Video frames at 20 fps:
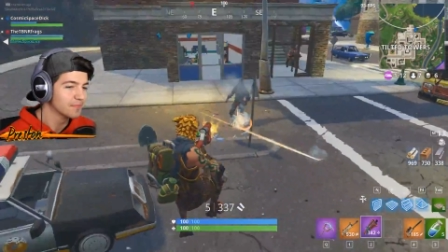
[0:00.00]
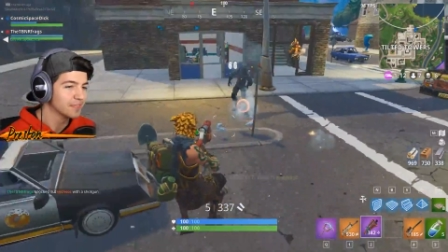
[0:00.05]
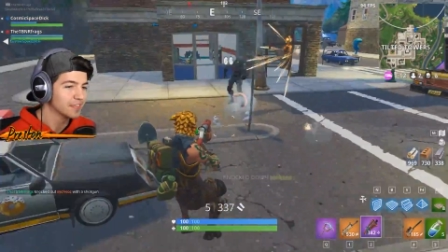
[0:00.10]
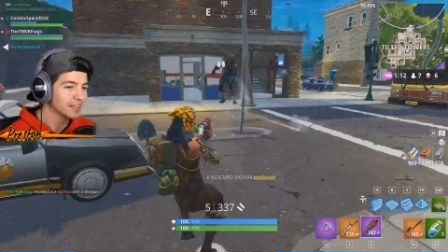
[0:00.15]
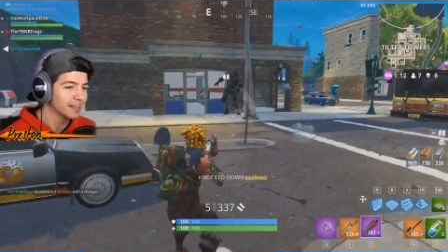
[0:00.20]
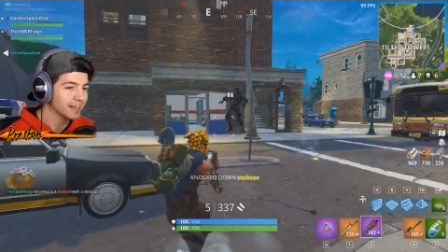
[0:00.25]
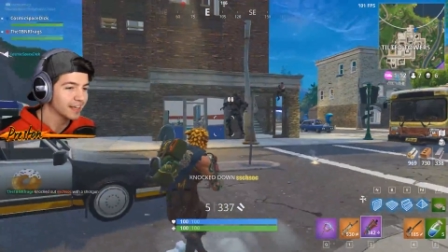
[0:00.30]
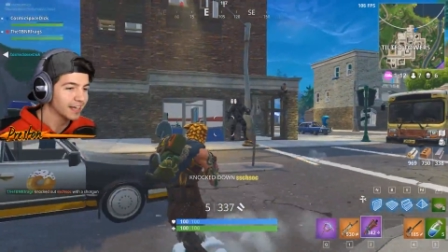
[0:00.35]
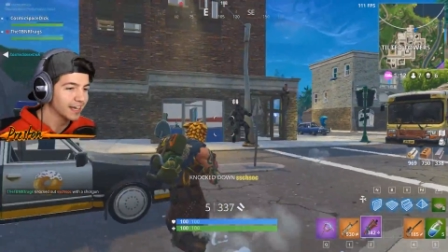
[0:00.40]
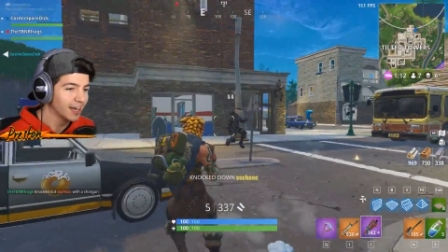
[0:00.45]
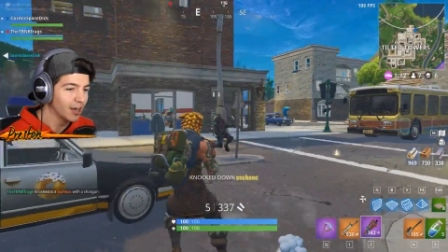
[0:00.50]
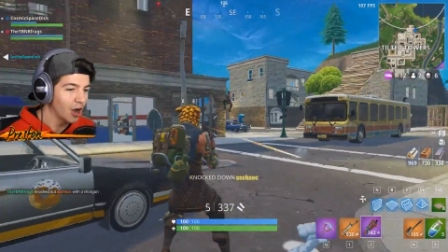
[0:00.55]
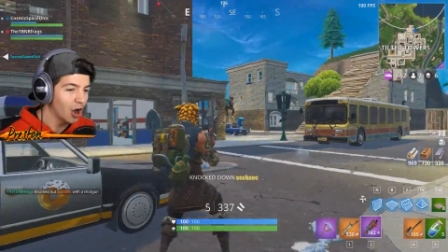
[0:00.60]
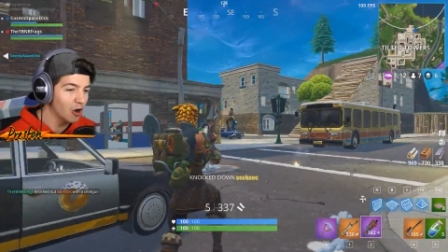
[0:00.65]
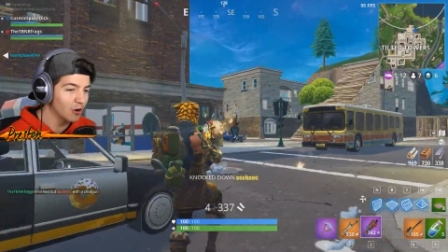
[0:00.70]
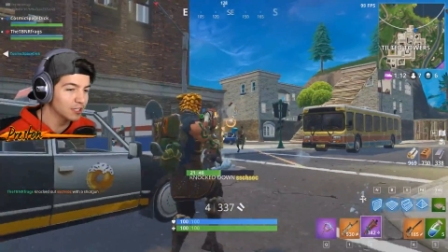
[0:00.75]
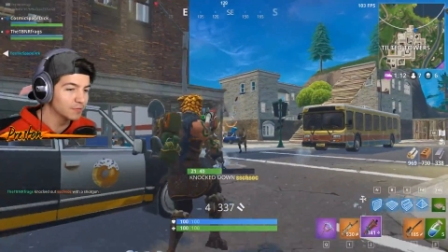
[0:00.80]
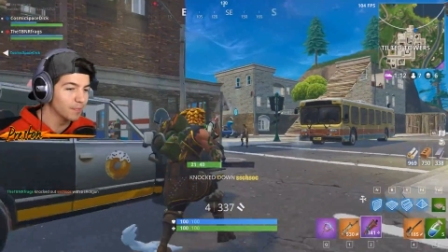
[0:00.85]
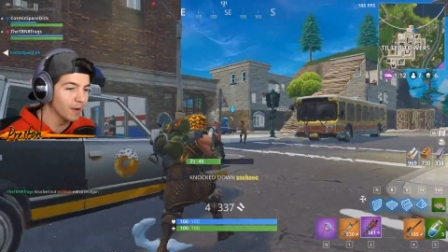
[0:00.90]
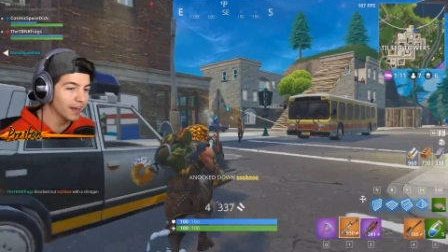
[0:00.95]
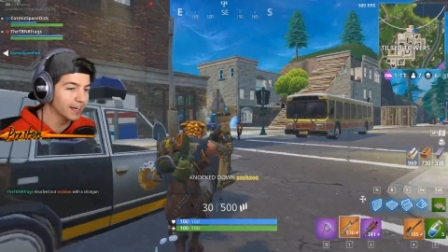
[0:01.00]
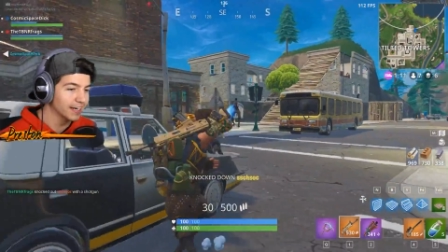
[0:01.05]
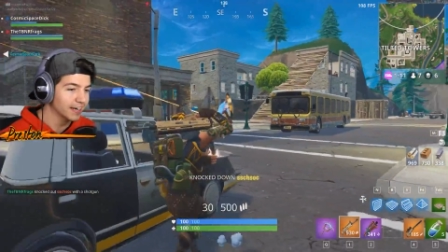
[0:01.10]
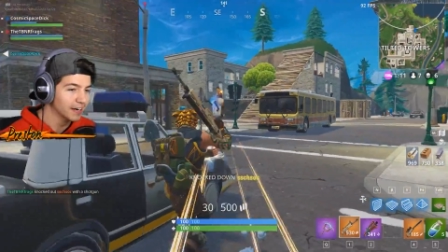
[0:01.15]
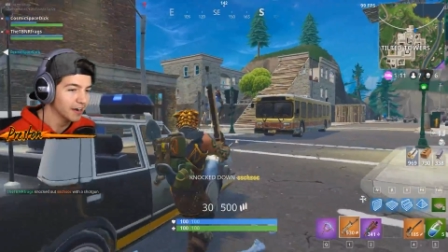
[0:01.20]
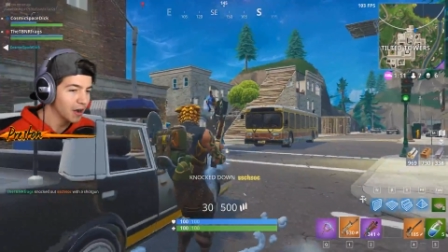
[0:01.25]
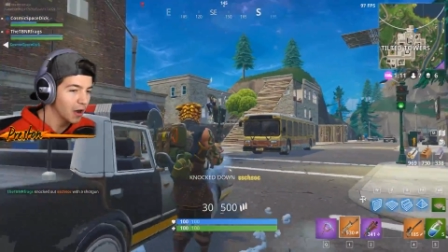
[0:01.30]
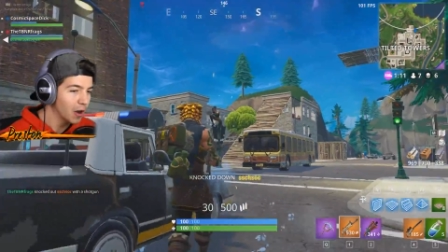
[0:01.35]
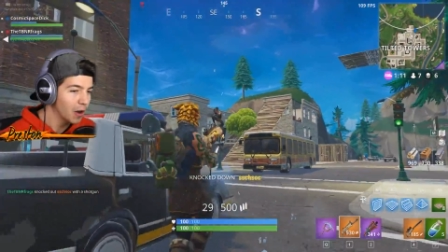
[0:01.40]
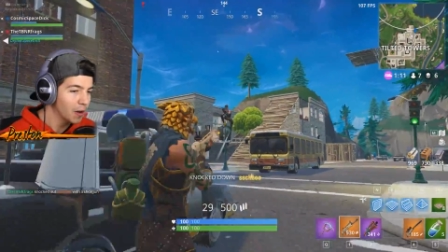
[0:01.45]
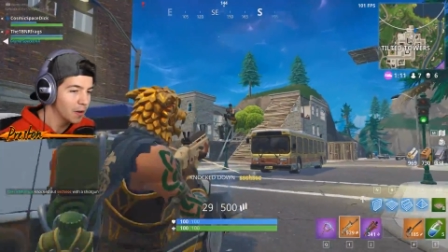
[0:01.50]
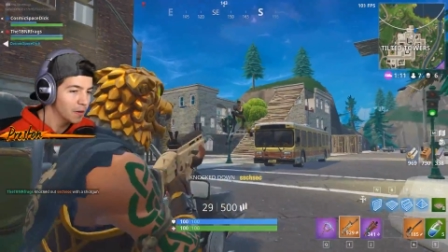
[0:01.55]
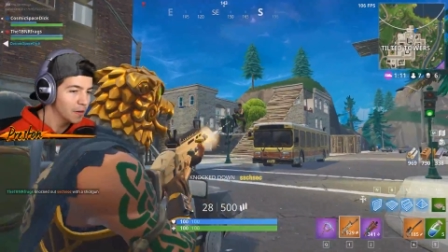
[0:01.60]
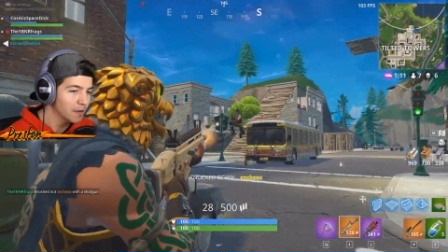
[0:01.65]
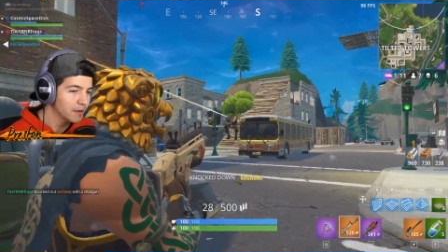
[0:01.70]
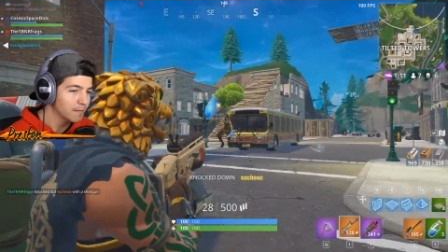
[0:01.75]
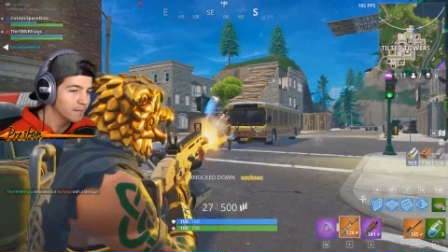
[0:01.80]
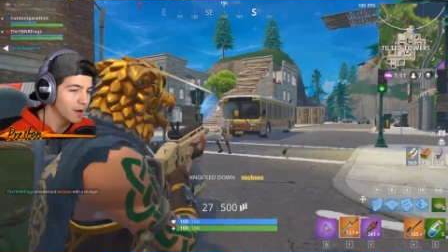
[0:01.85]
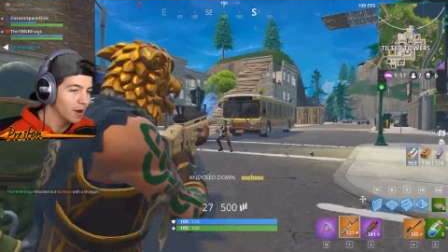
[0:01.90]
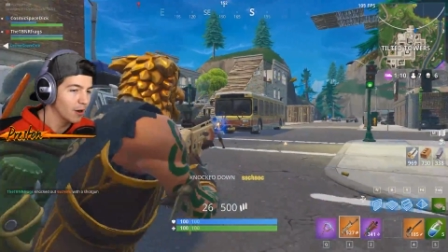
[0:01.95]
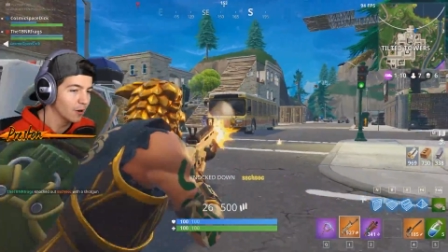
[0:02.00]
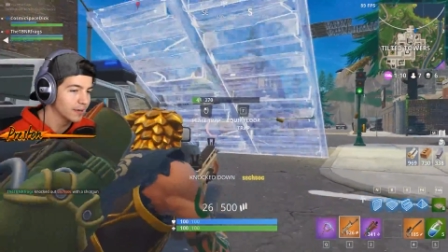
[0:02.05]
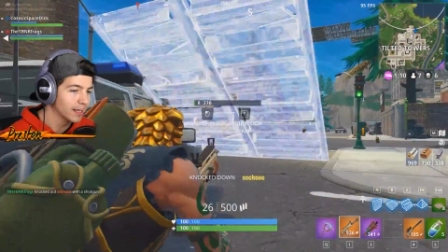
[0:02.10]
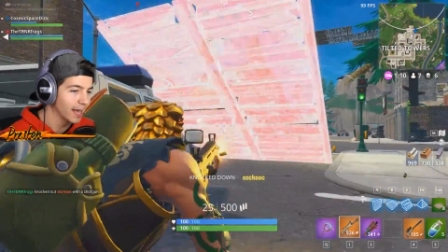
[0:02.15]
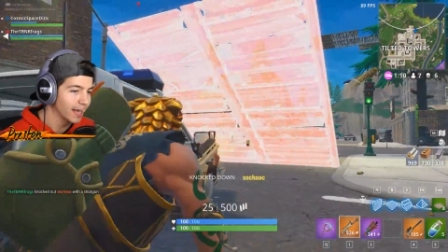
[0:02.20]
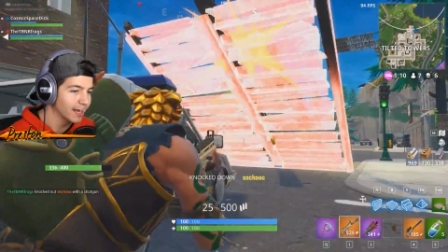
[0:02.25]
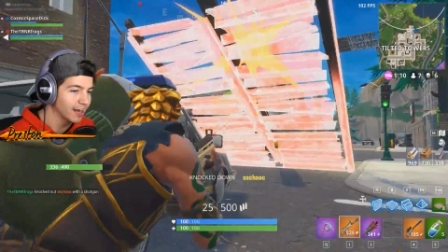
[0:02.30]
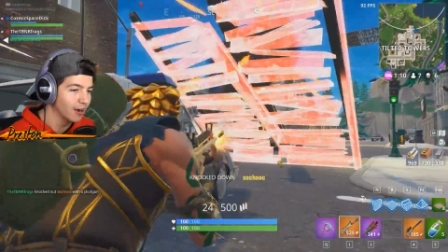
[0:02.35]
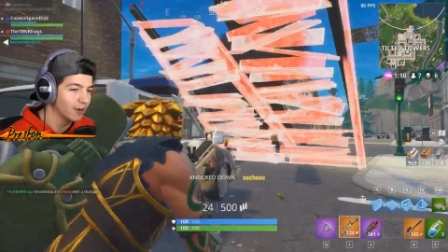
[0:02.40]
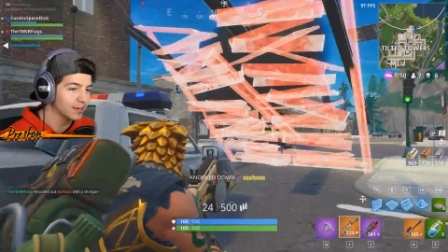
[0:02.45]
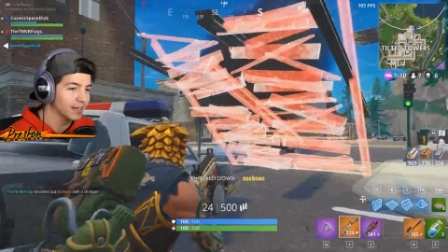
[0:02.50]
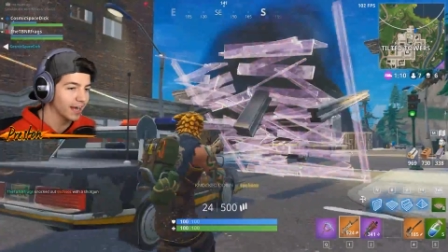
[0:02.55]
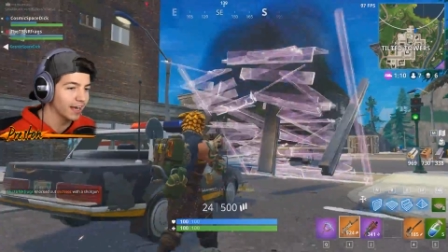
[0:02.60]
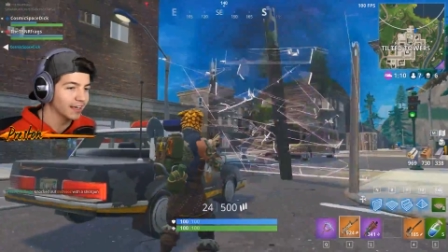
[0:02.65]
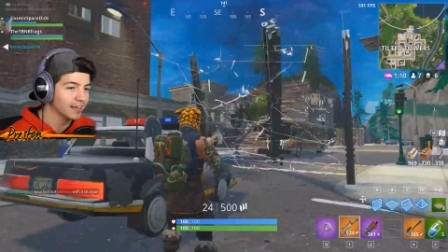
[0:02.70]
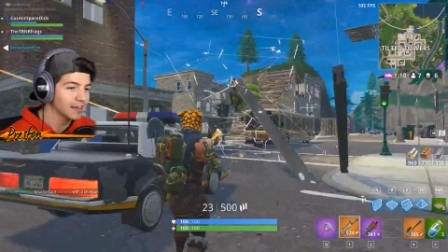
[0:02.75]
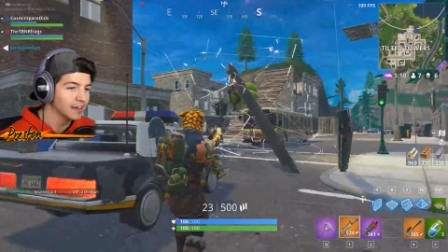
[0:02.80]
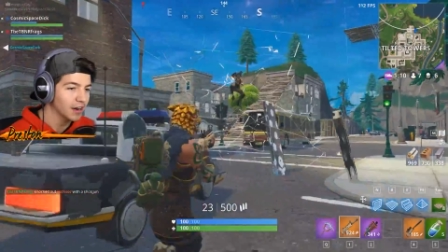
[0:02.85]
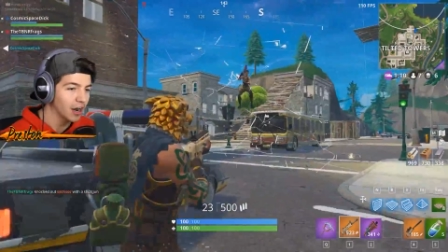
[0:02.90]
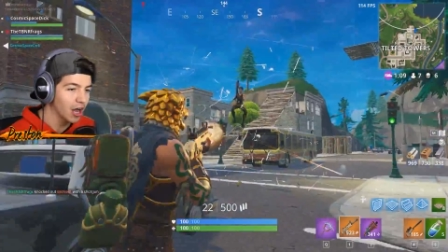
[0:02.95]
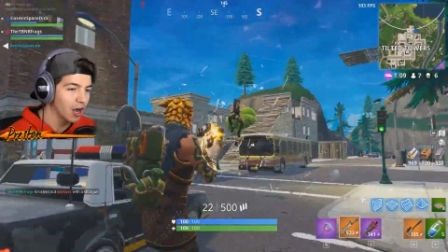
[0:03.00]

Him, oh, his buddy. Okay, okay,